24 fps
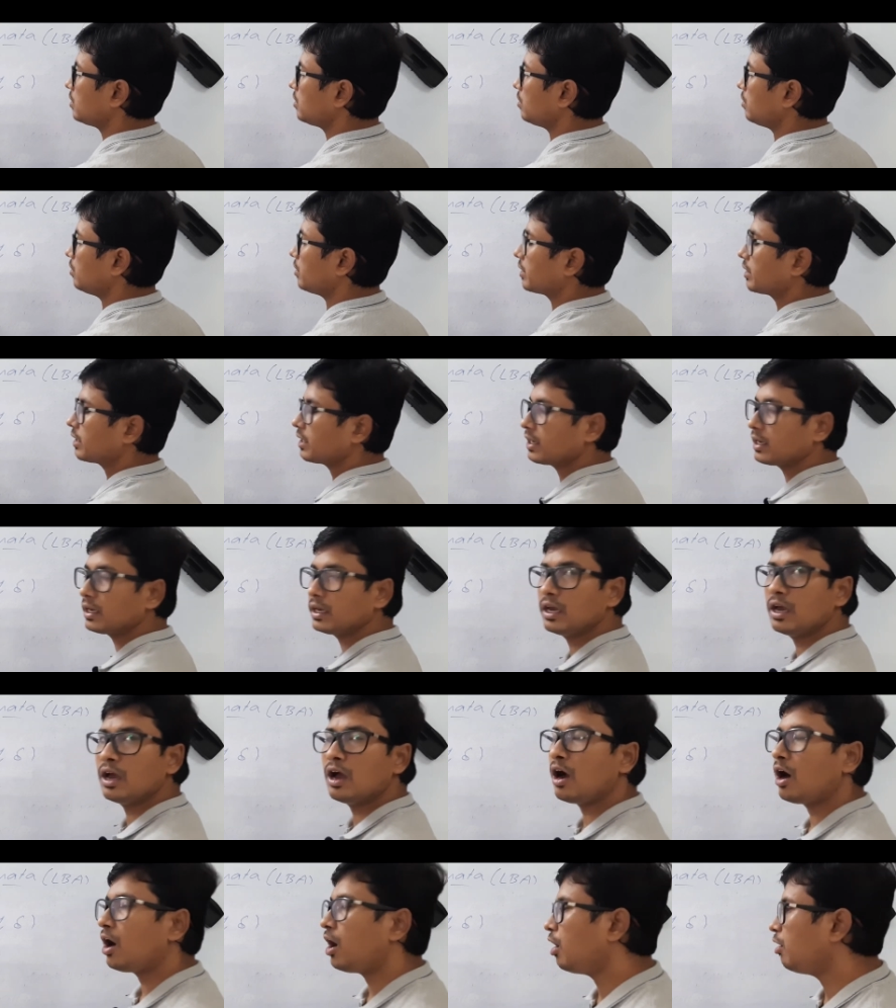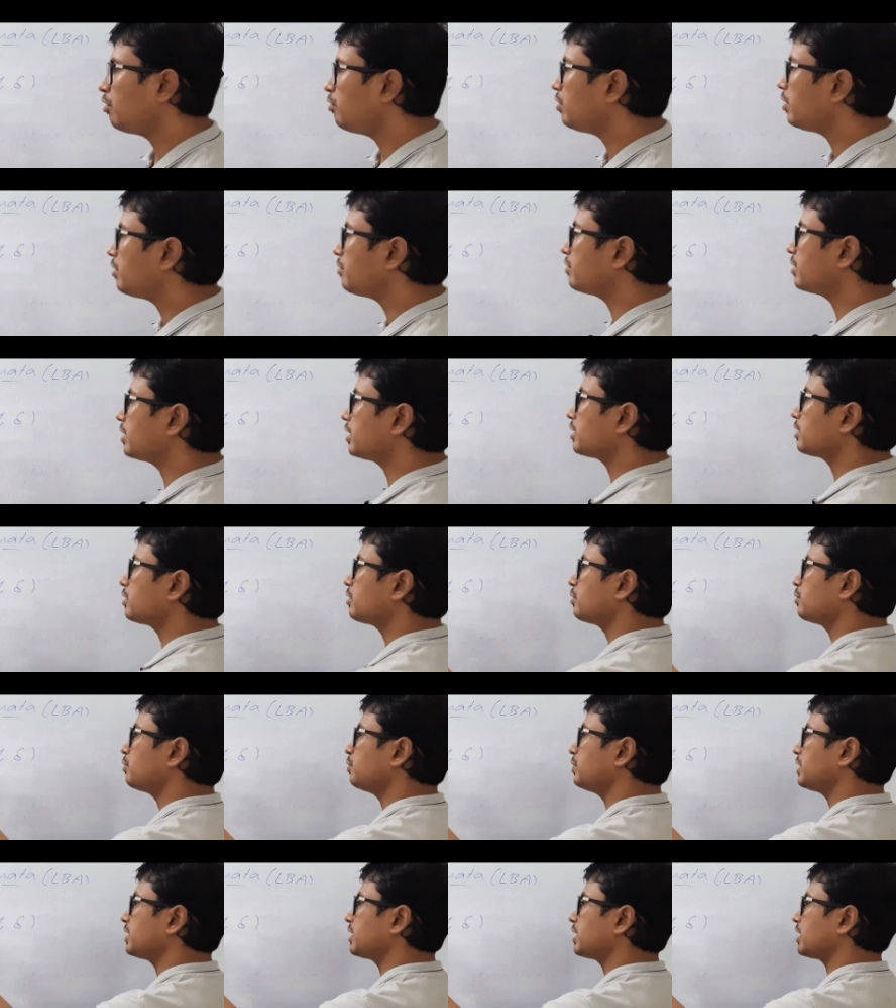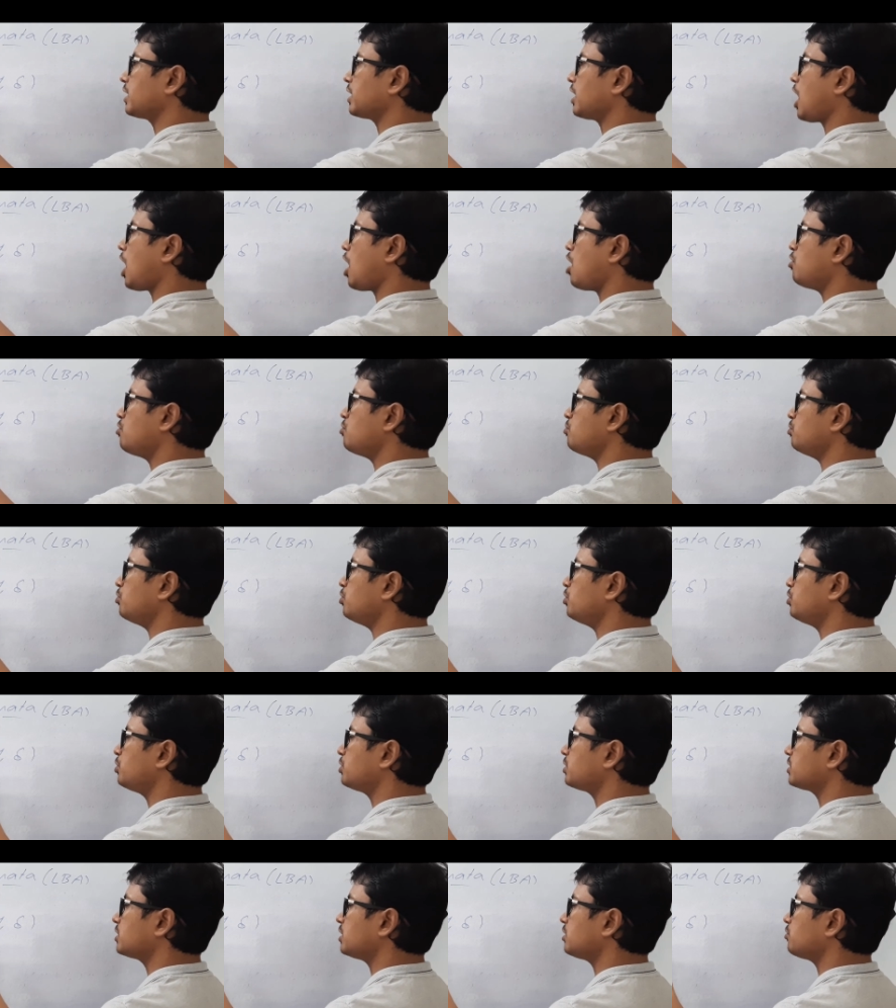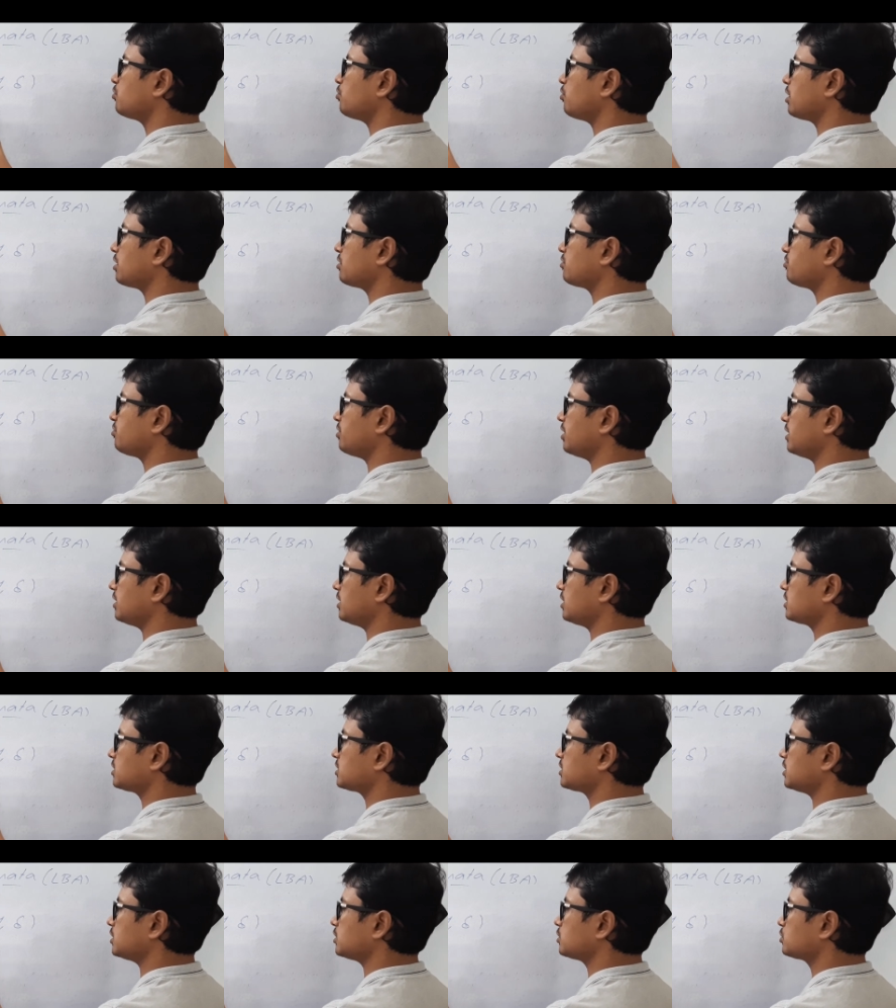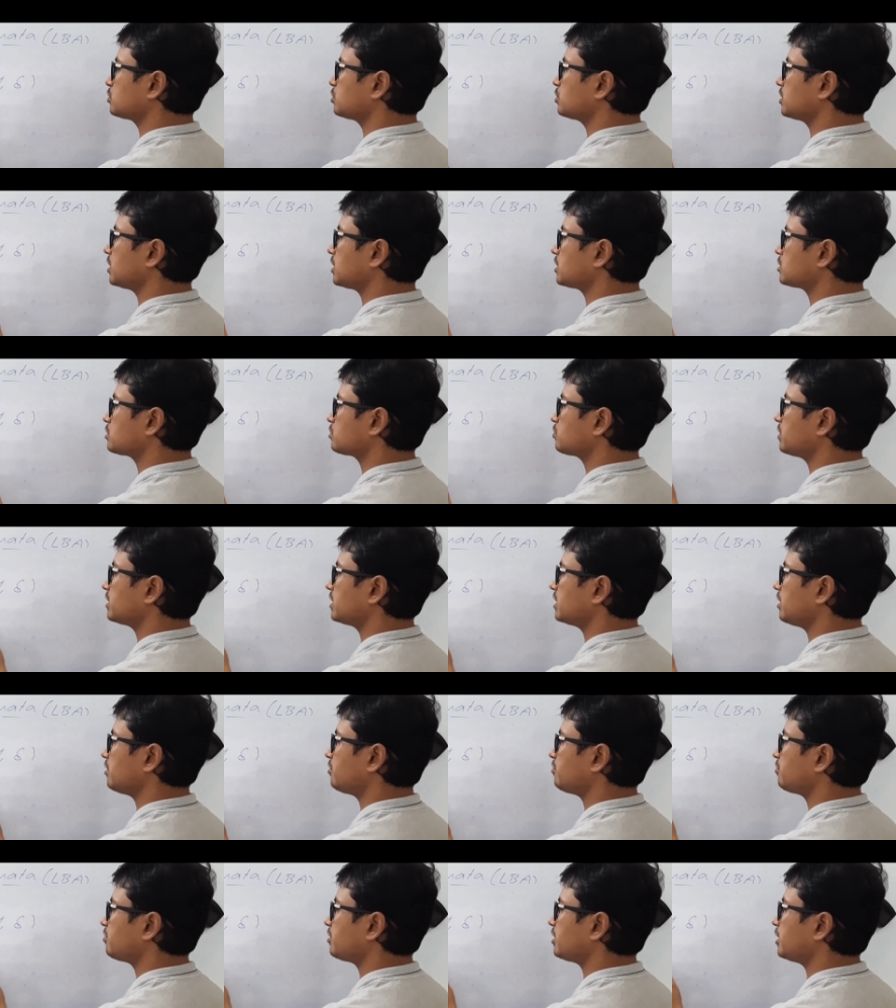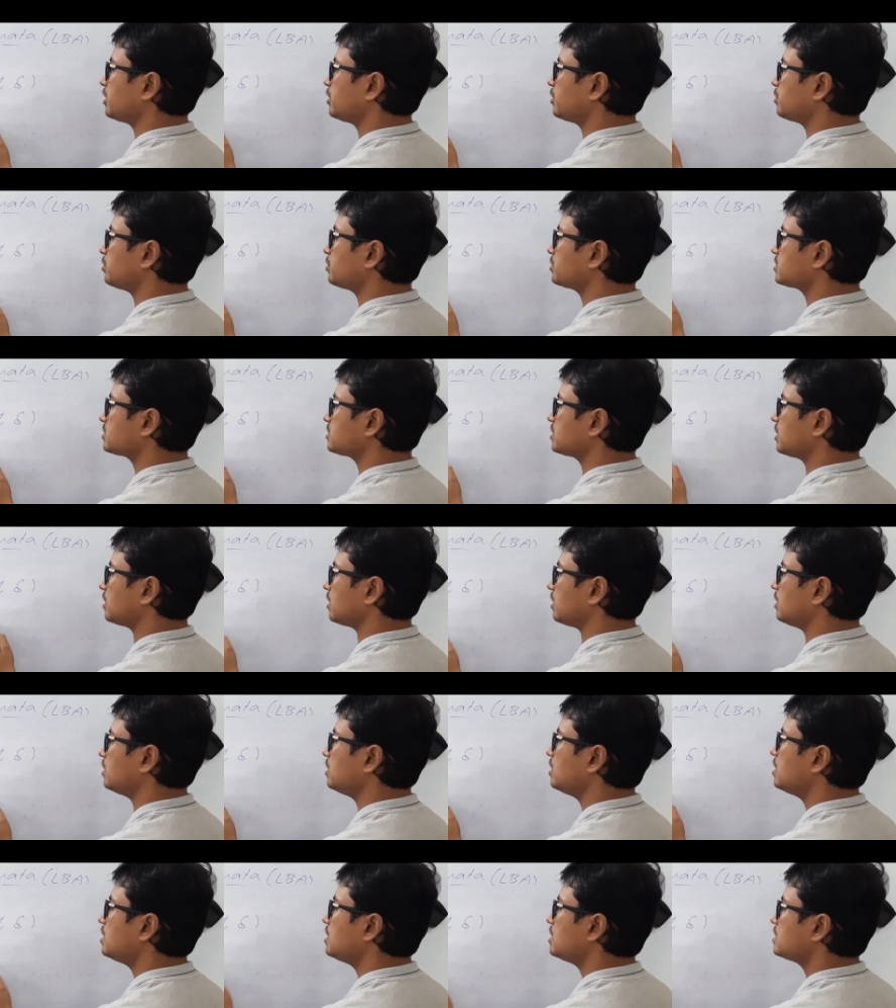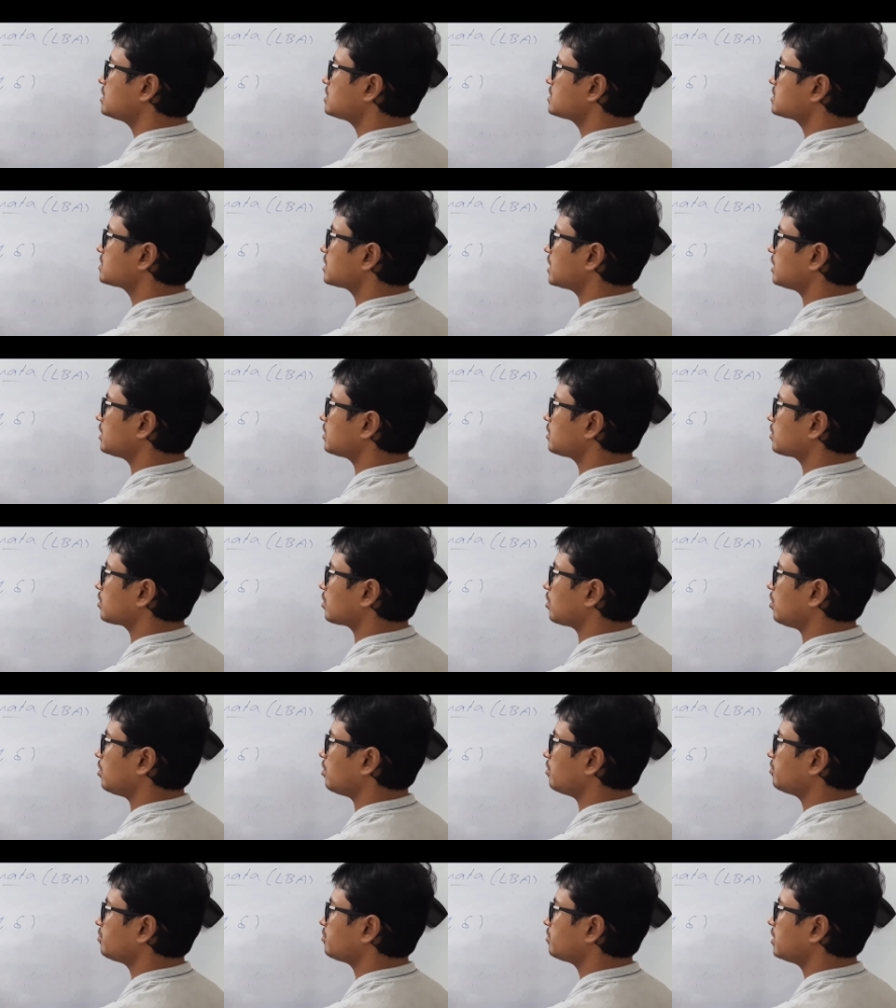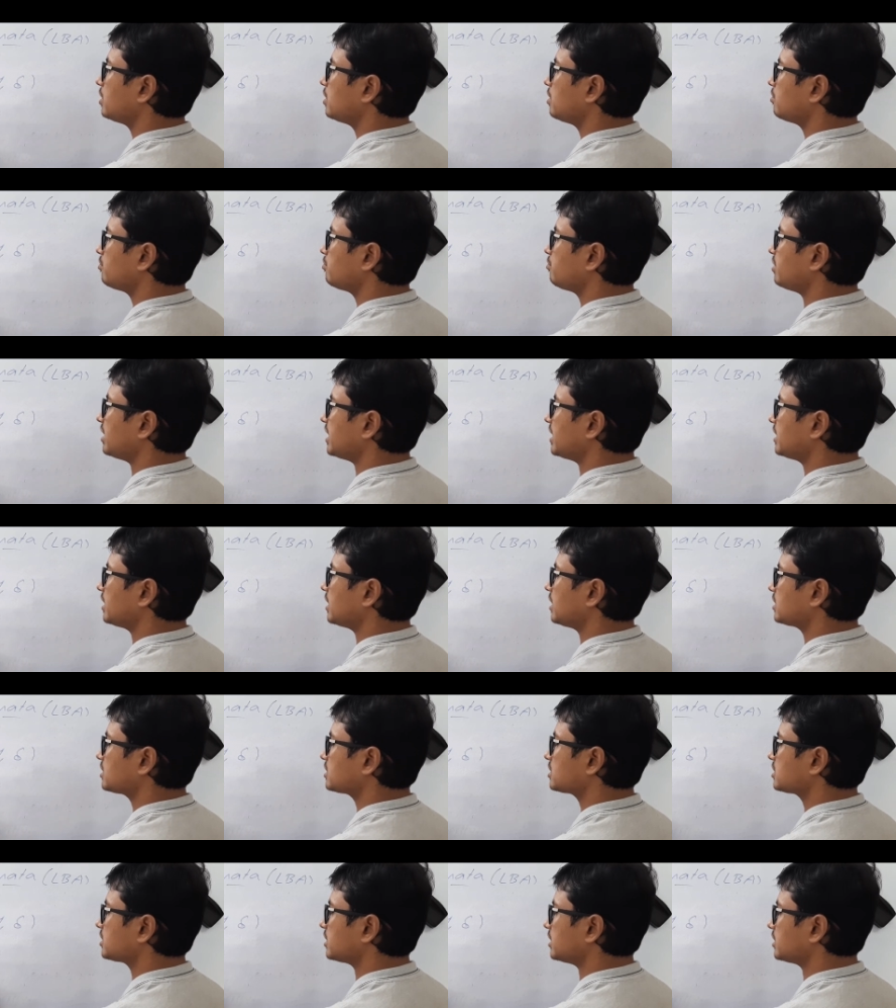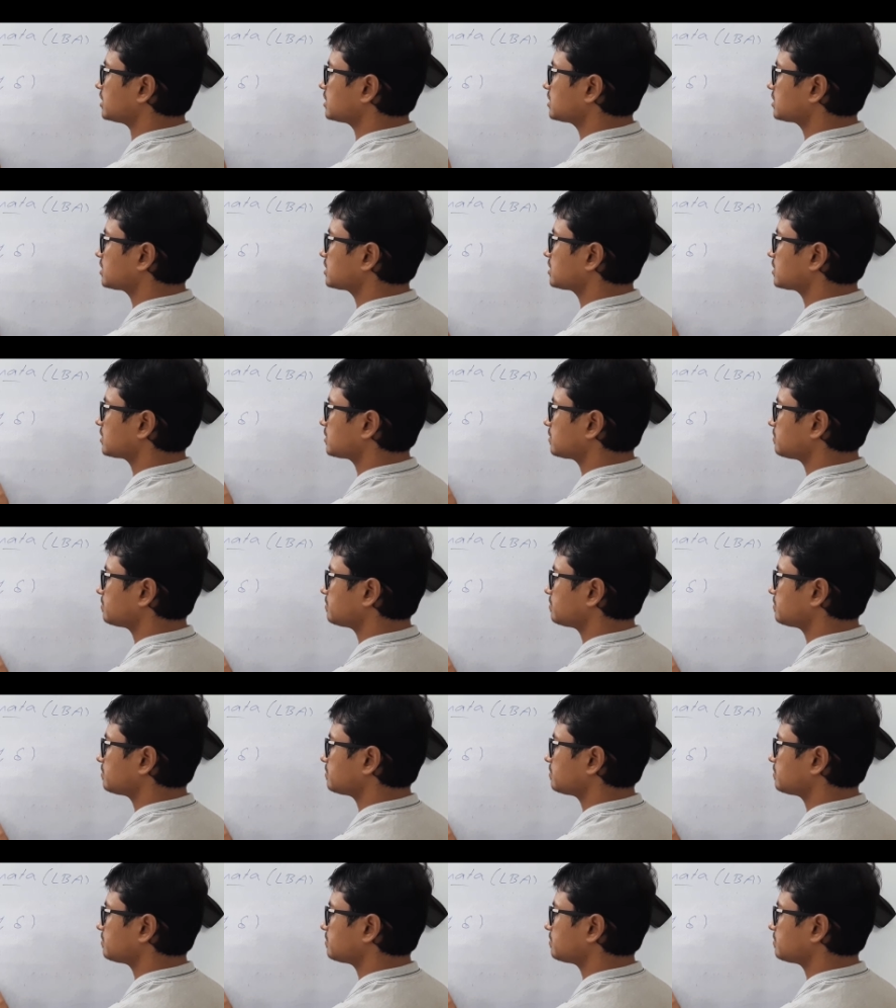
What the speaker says: Okay. However, we can have more than one final state. So that's why F denotes the set of final states.